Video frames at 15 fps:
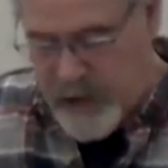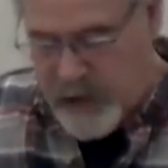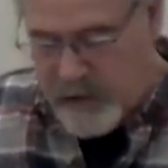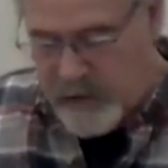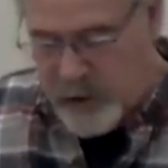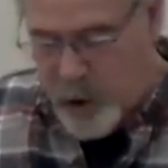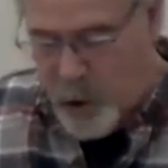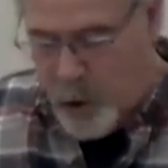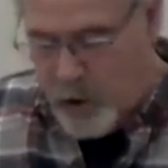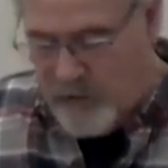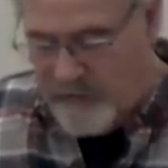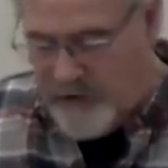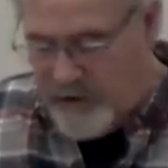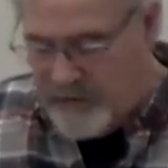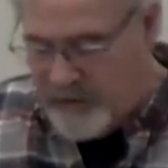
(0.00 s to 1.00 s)
The goal
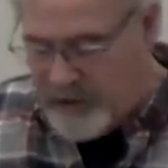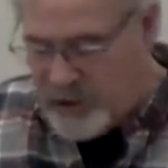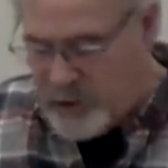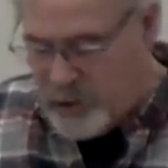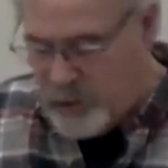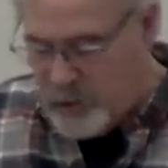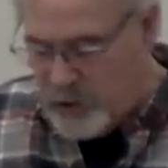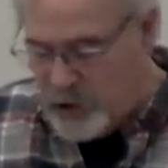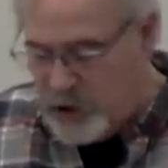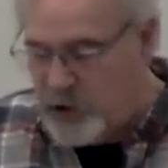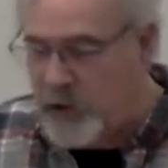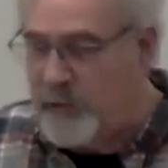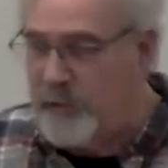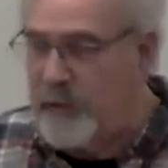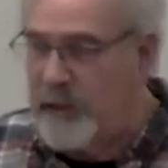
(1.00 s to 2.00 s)
of every school
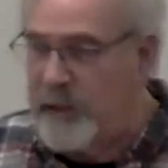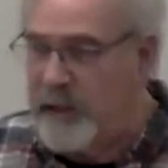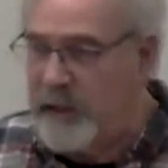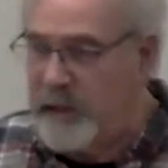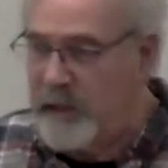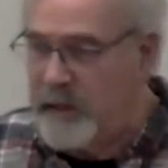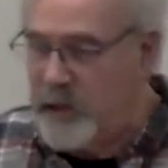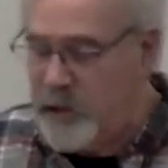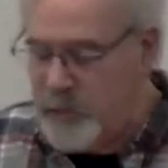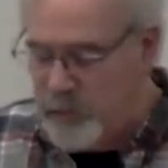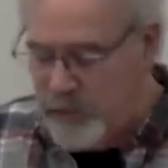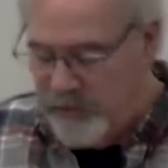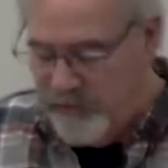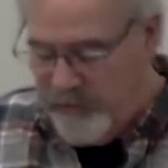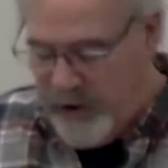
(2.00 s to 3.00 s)
should be to
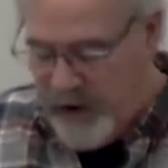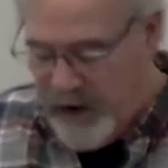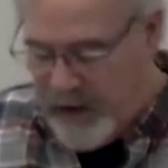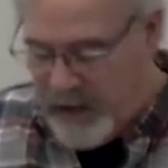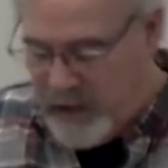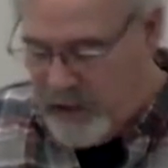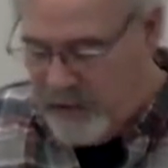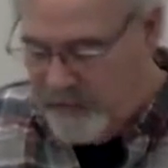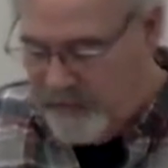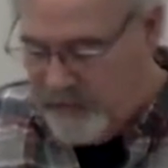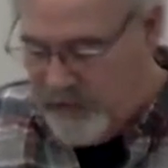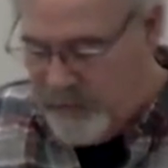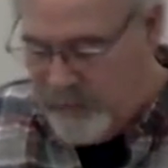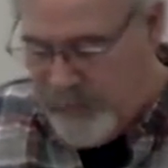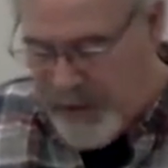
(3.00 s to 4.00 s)
provide for
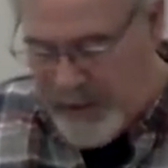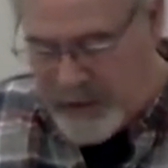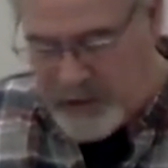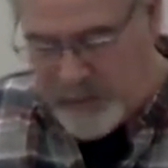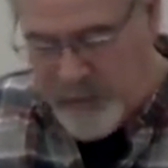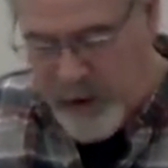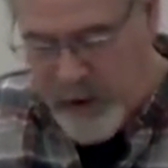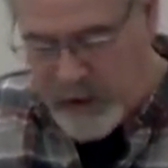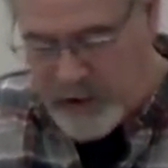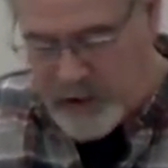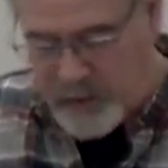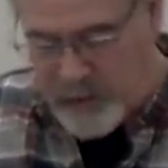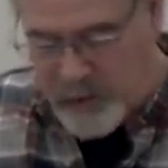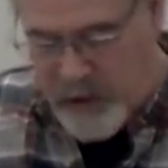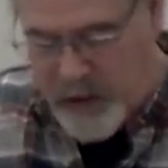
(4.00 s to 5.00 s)
the best
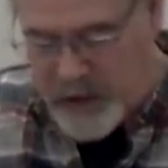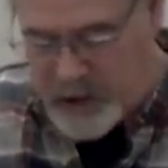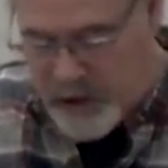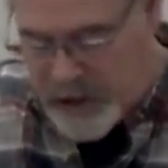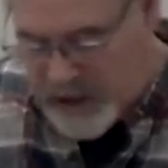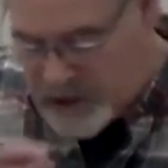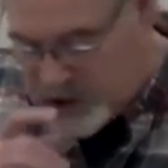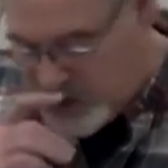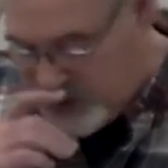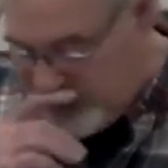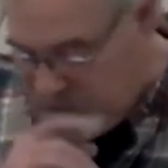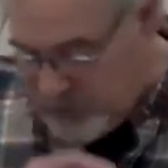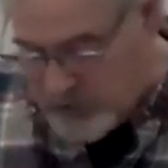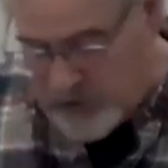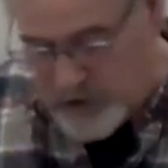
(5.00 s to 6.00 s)
possible education
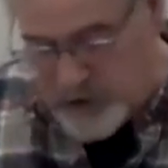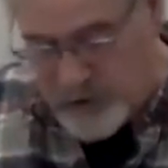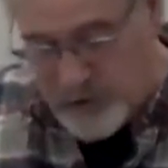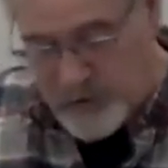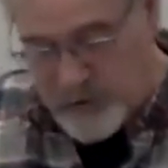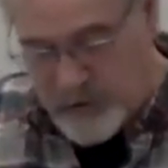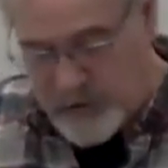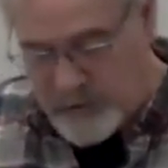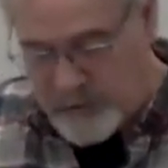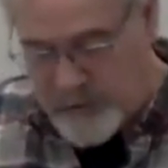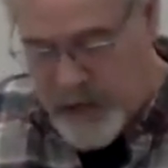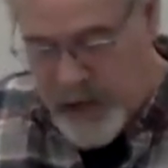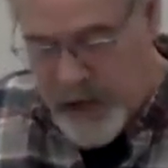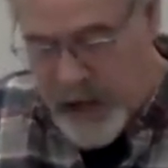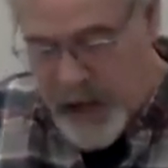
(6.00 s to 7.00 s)
for its students.
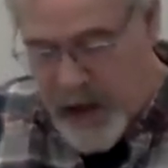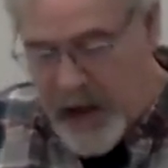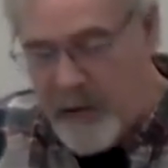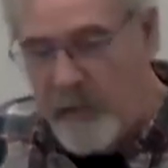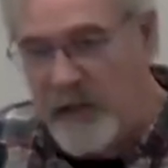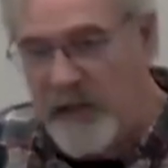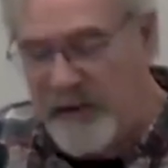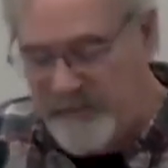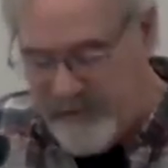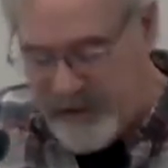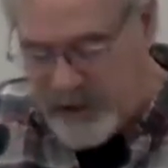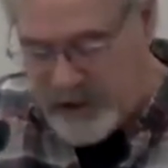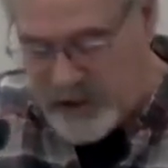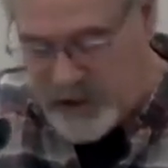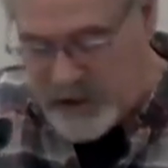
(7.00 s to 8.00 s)
I believe
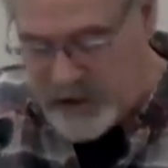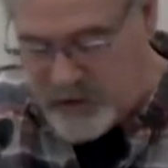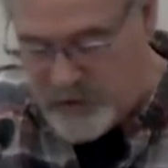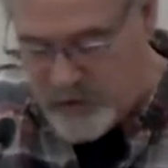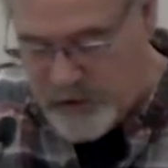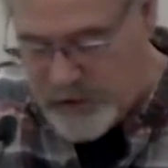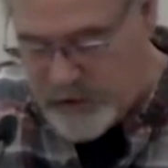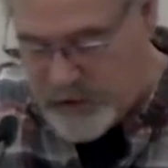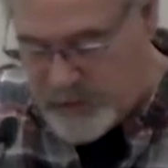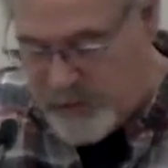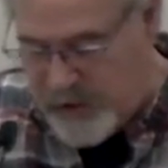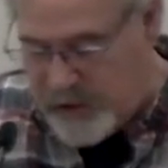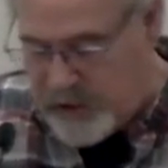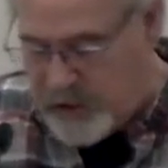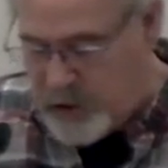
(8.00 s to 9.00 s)
this district is
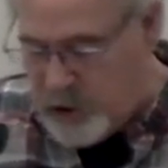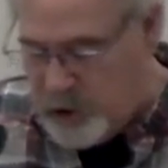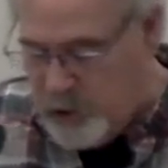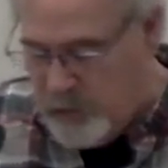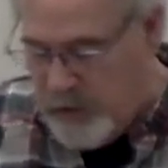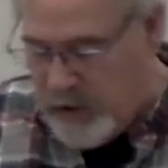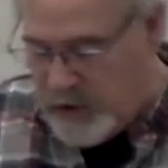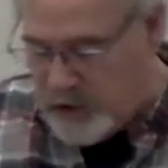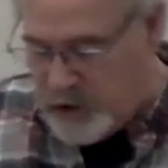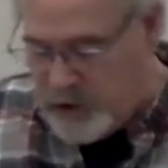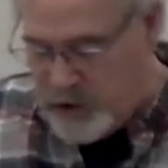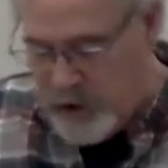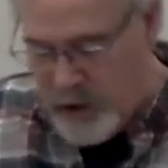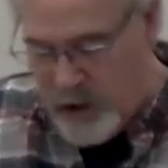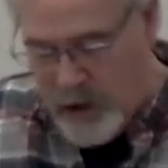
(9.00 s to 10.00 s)
spending too much
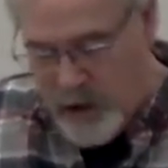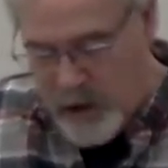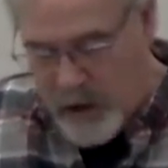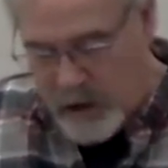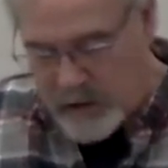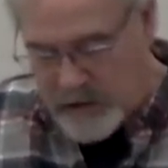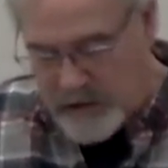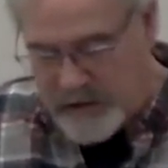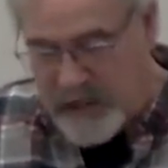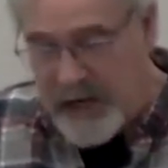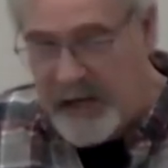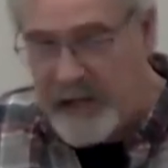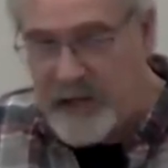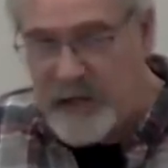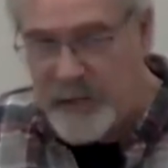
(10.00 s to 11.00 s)
on
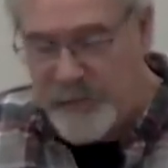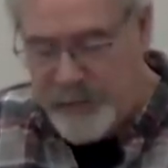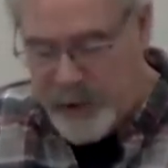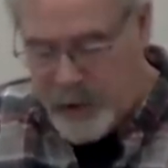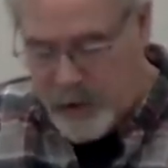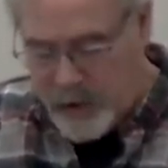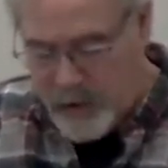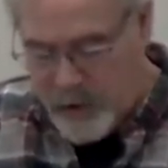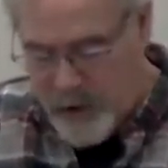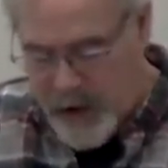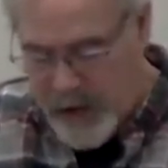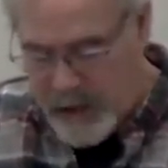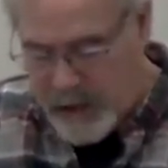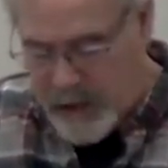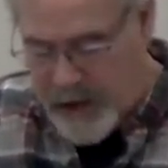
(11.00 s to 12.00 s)
statist,
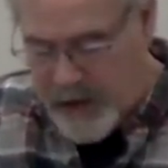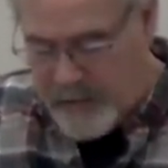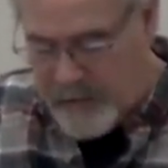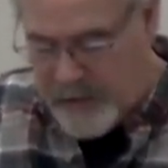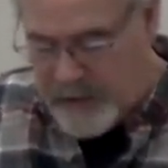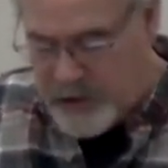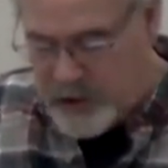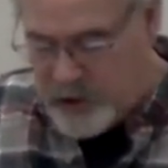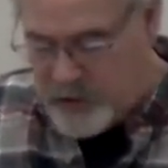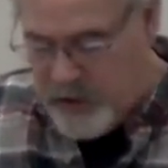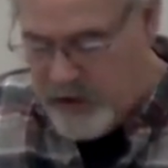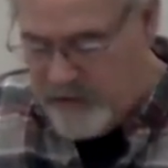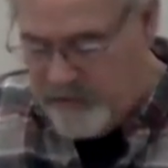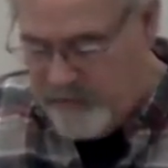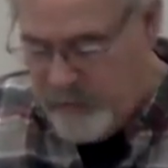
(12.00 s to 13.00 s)
bureaucratic,
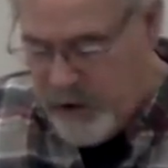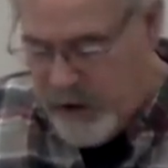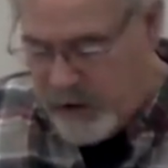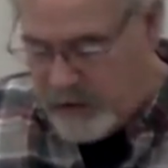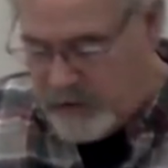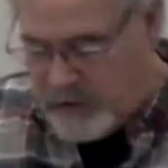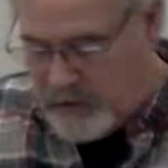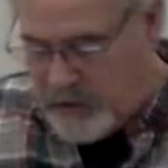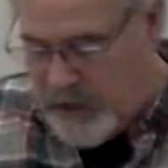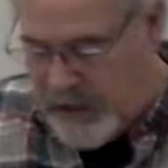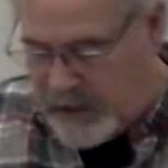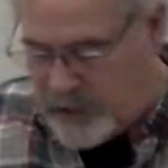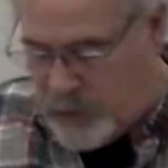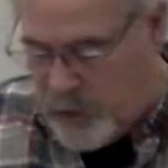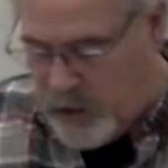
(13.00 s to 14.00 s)
administrative models,
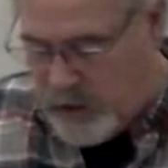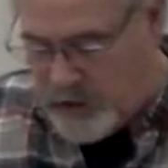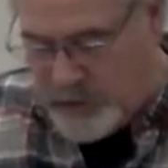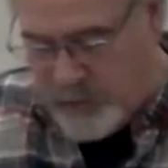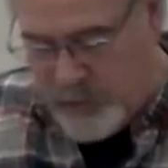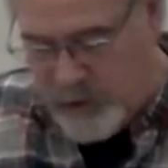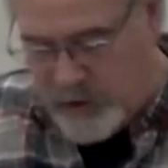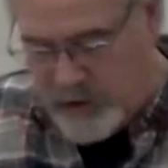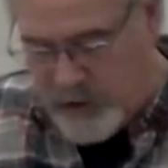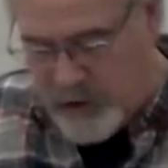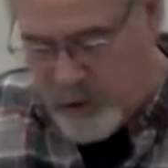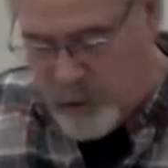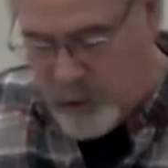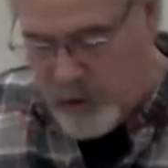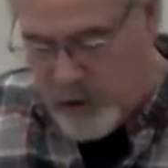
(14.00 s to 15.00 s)
as well as books and
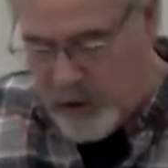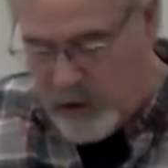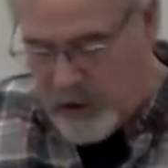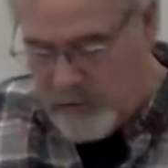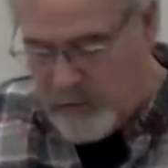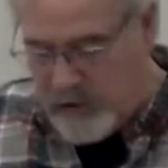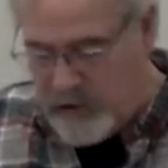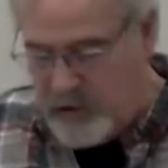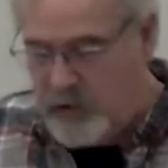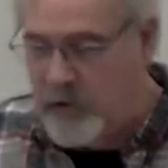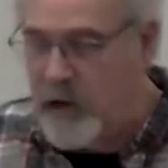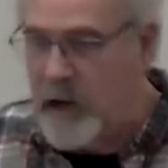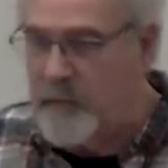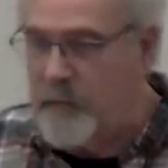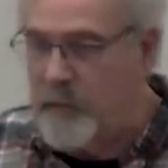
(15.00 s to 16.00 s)
curriculum that do
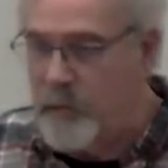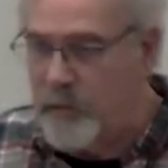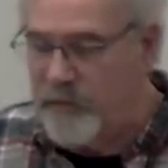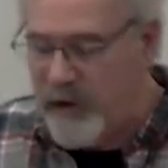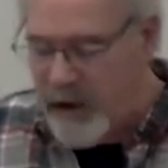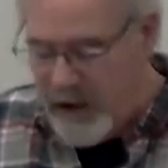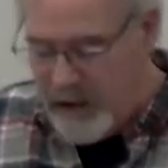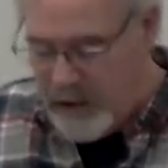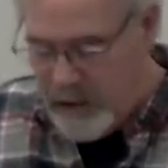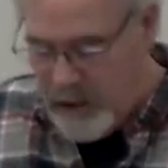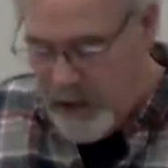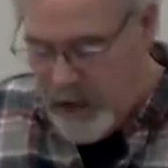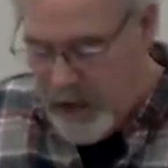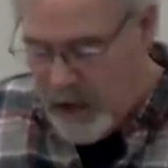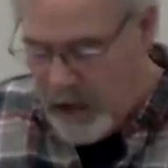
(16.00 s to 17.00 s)
not provide
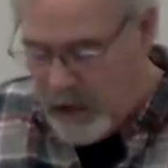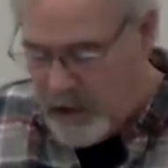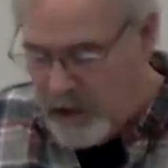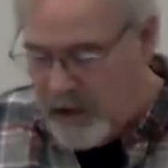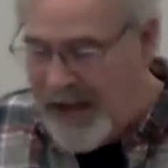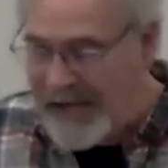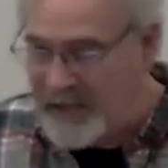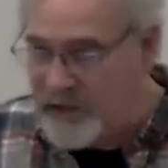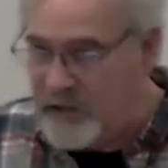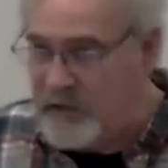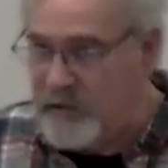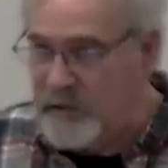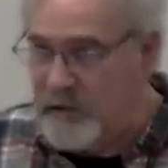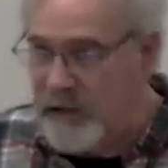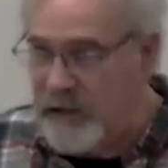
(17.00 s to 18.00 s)
a
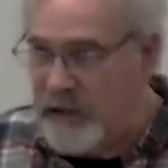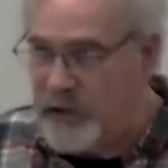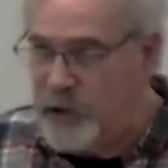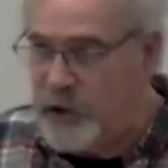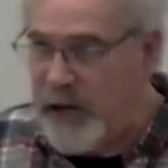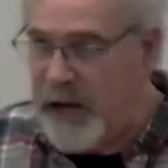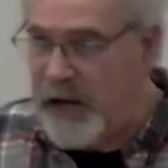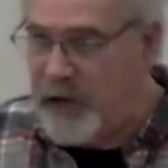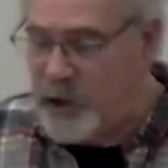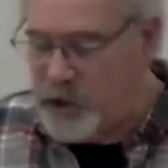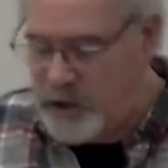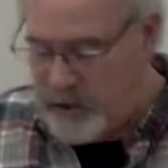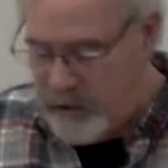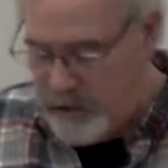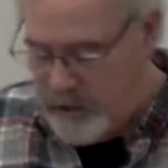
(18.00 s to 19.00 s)
classical
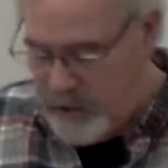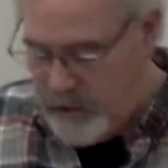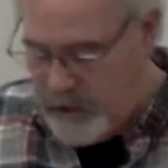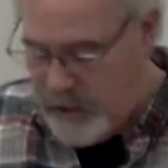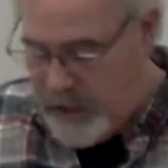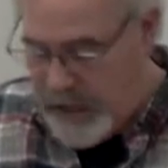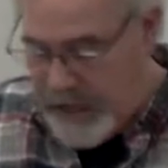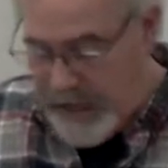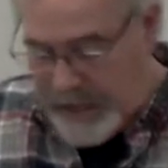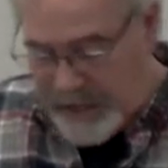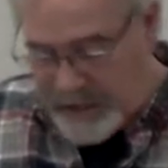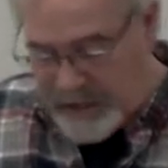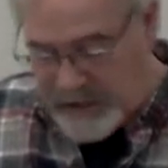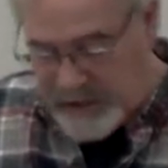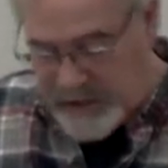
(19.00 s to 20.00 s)
education.
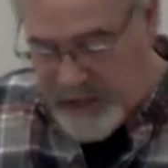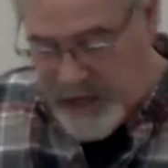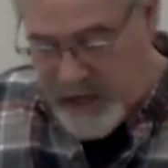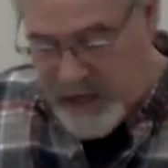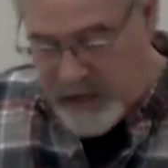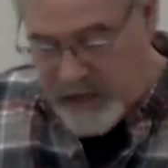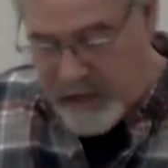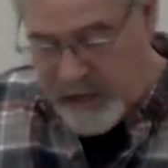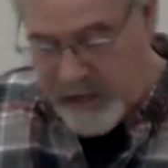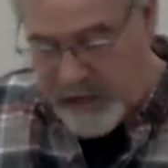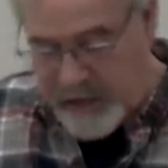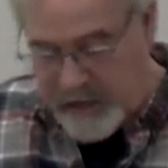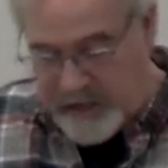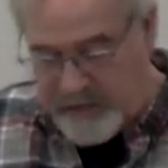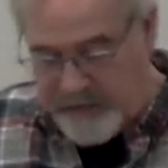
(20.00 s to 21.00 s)
Instead, it
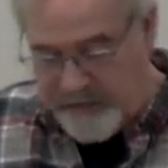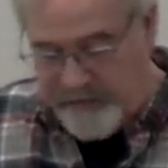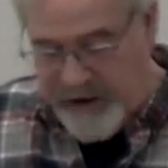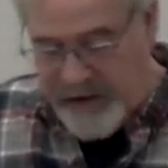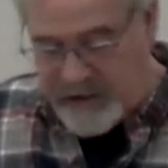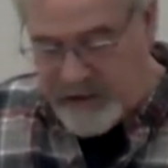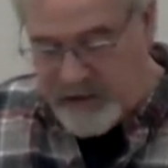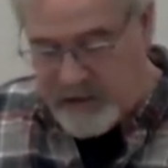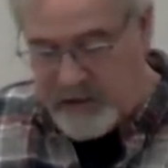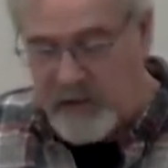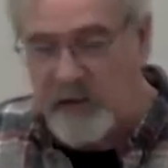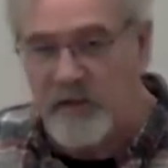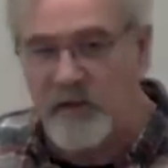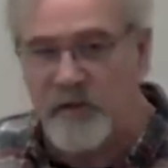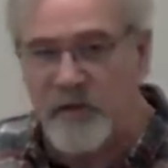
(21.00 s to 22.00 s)
advances
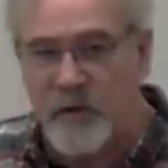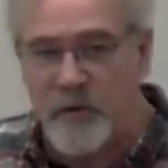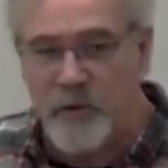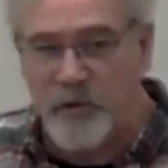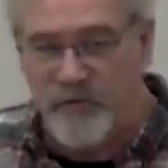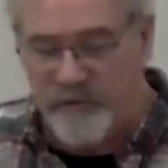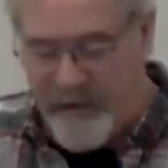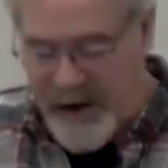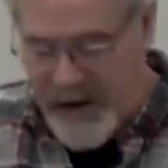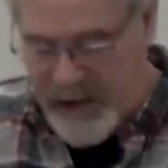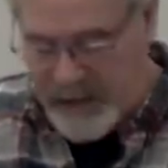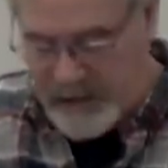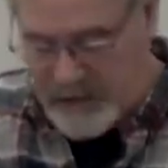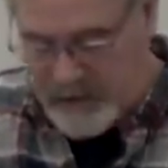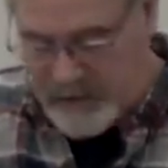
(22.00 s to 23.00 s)
social
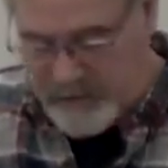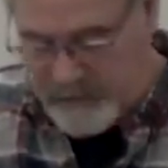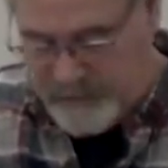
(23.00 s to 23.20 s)
fads.